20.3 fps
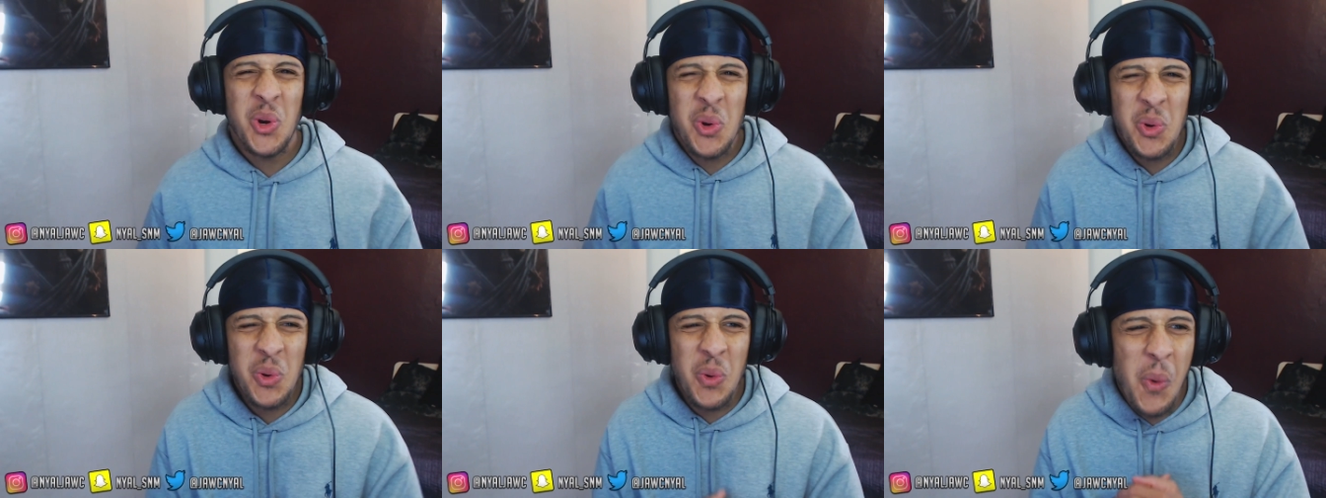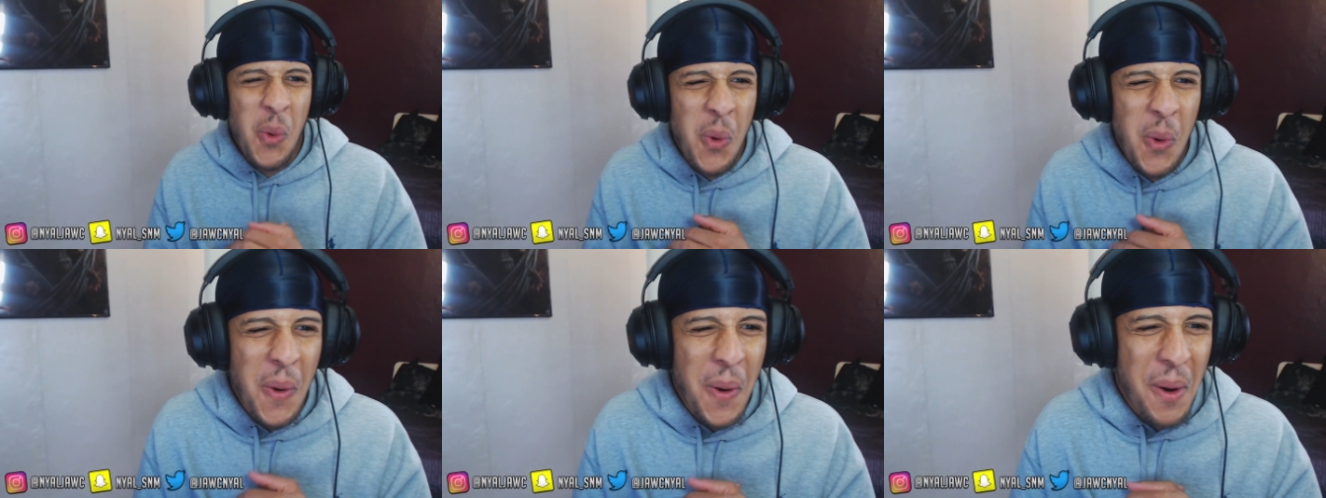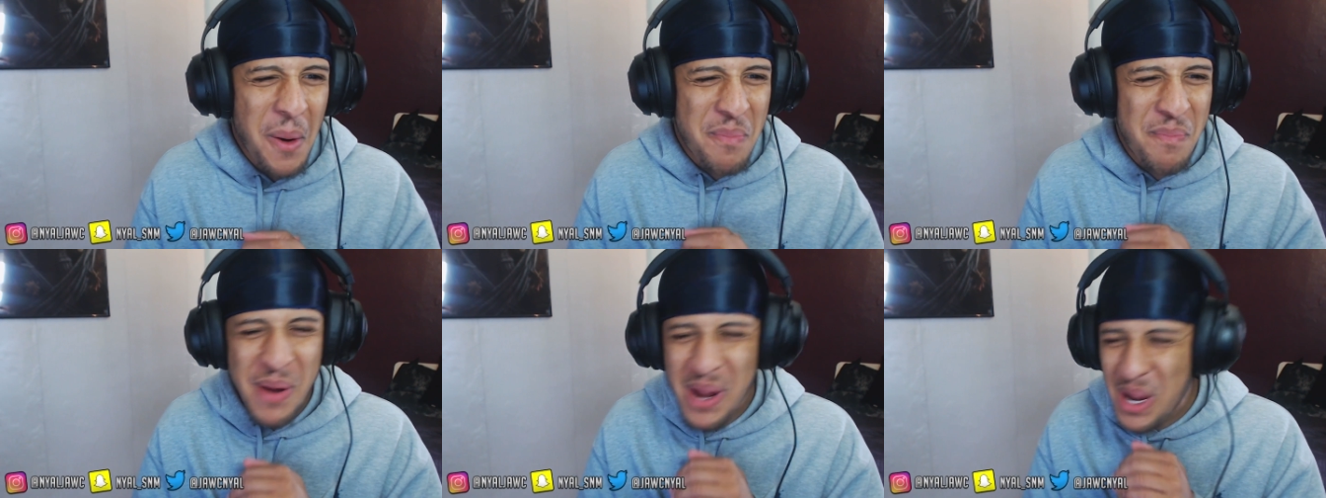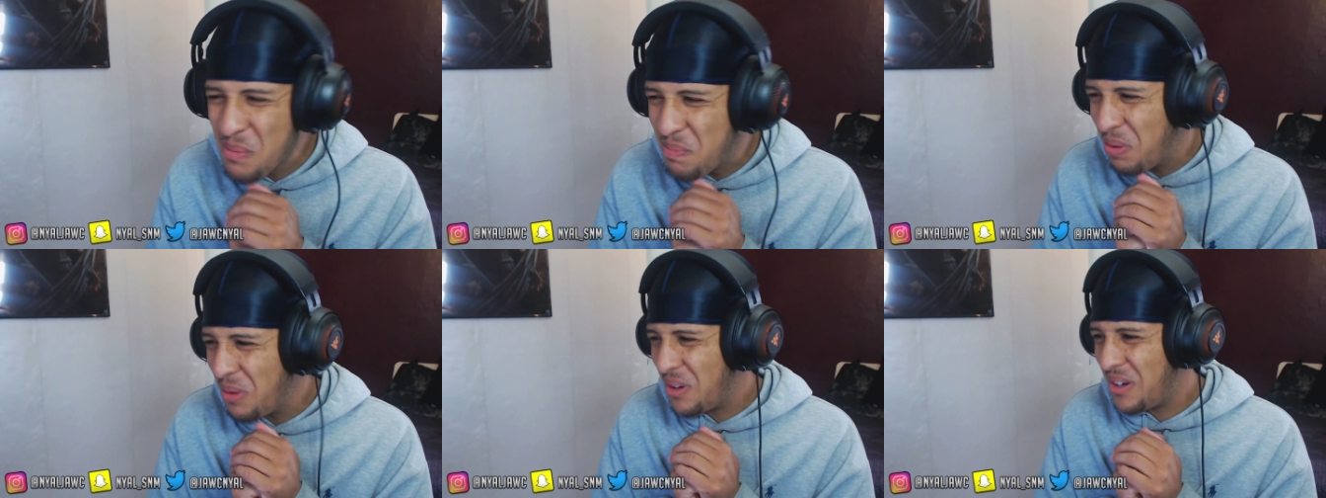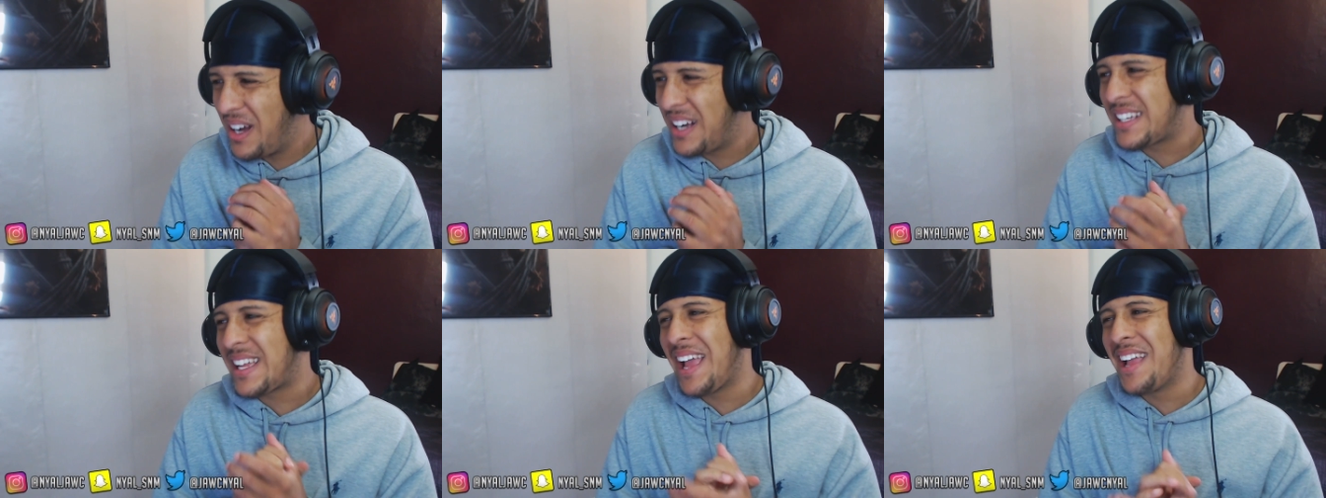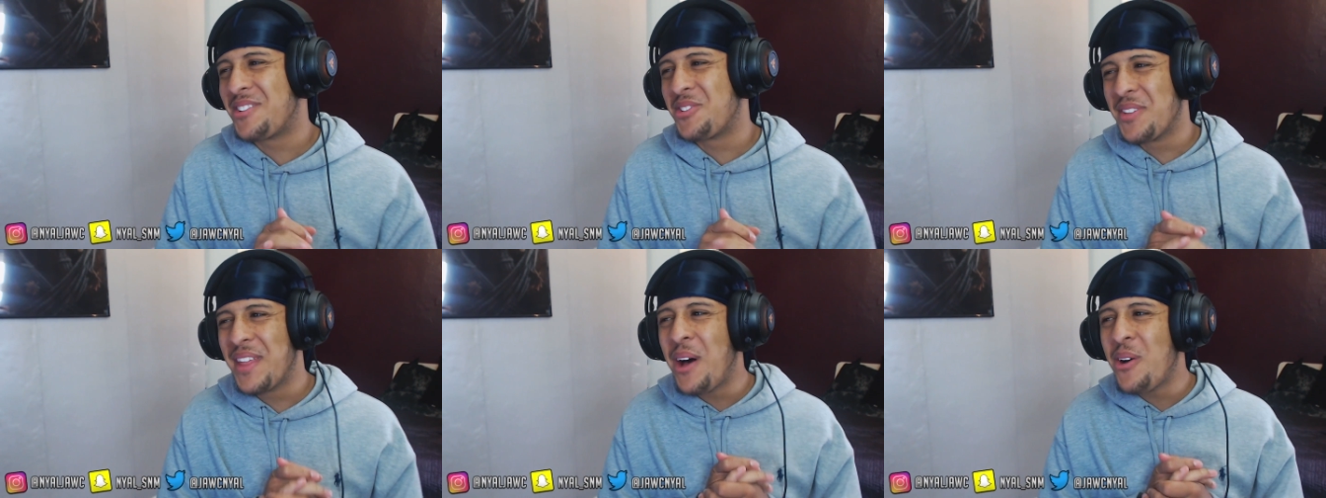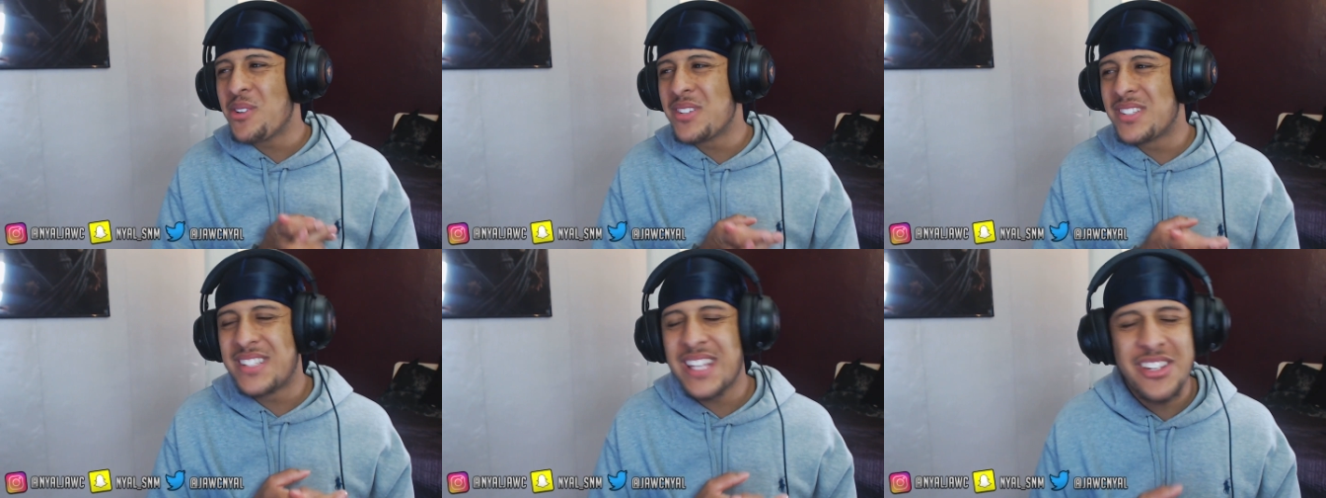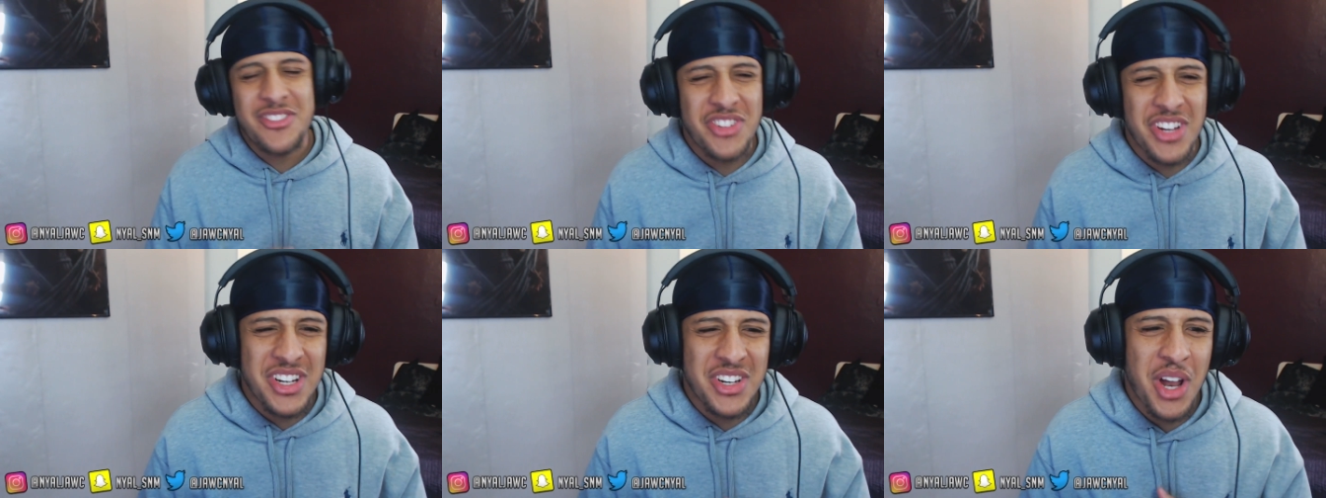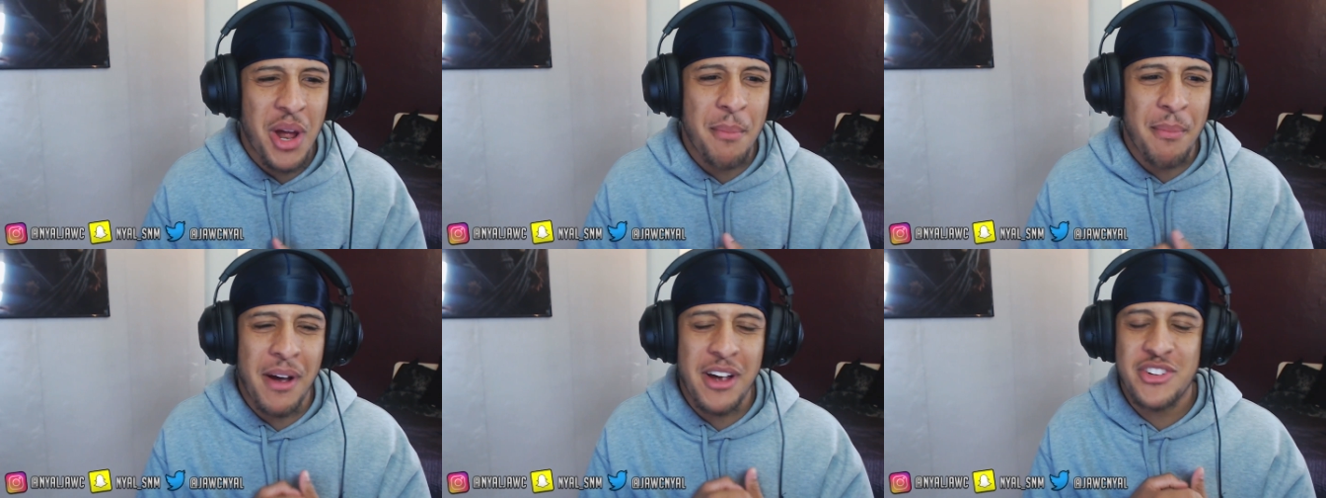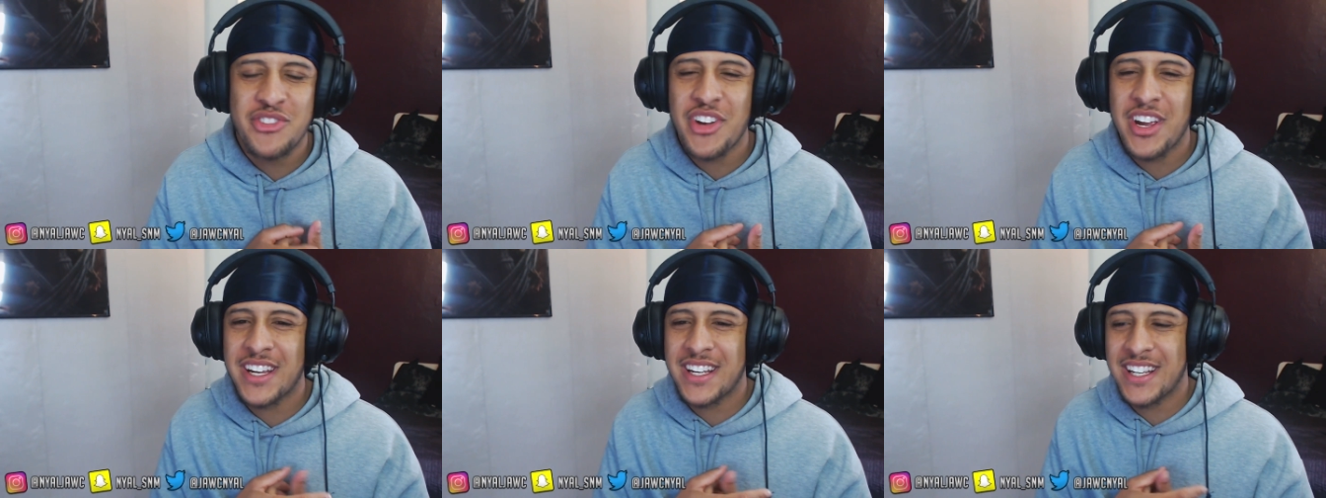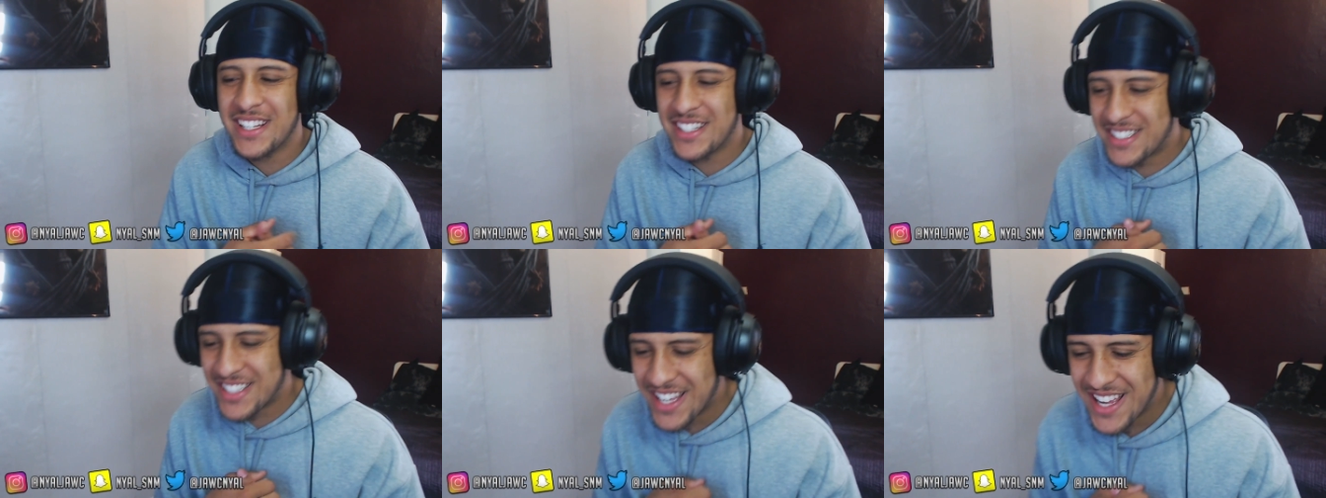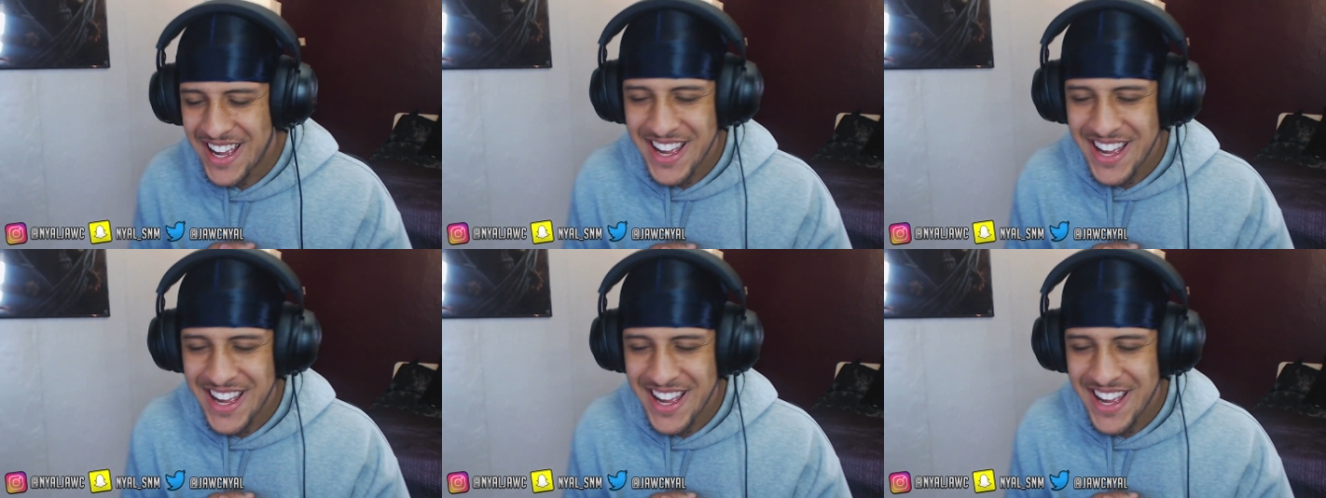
Oh, people. Okay, so that was District nine by Stray Kids.